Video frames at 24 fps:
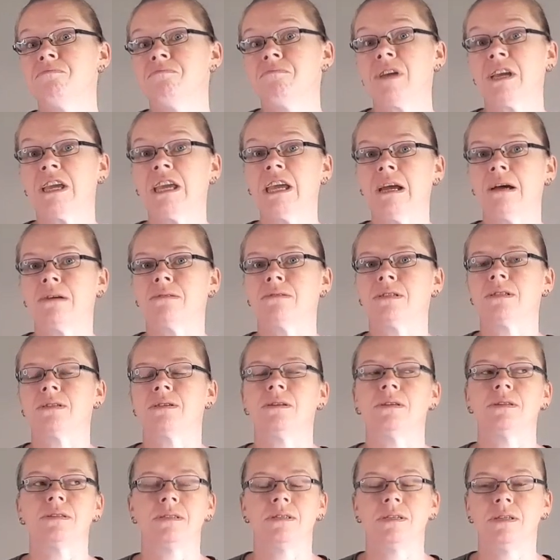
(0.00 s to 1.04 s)
the count
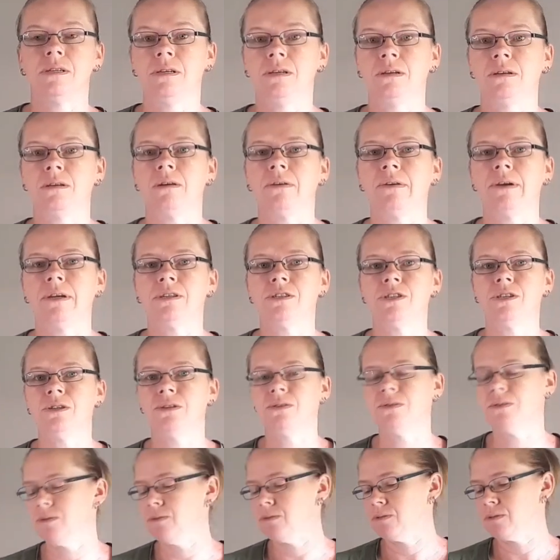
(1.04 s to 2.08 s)
size that you're going to
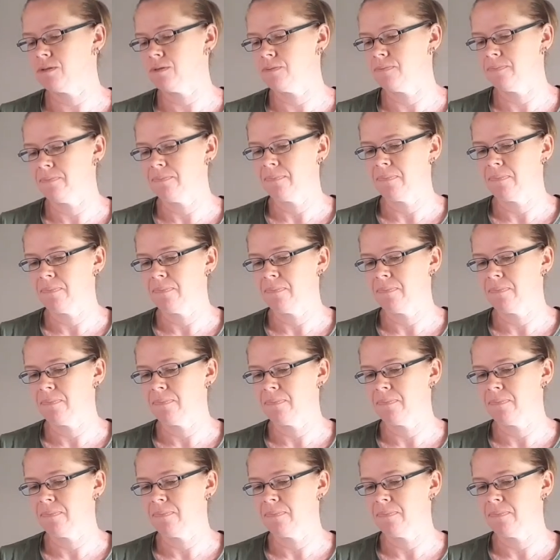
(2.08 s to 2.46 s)
use.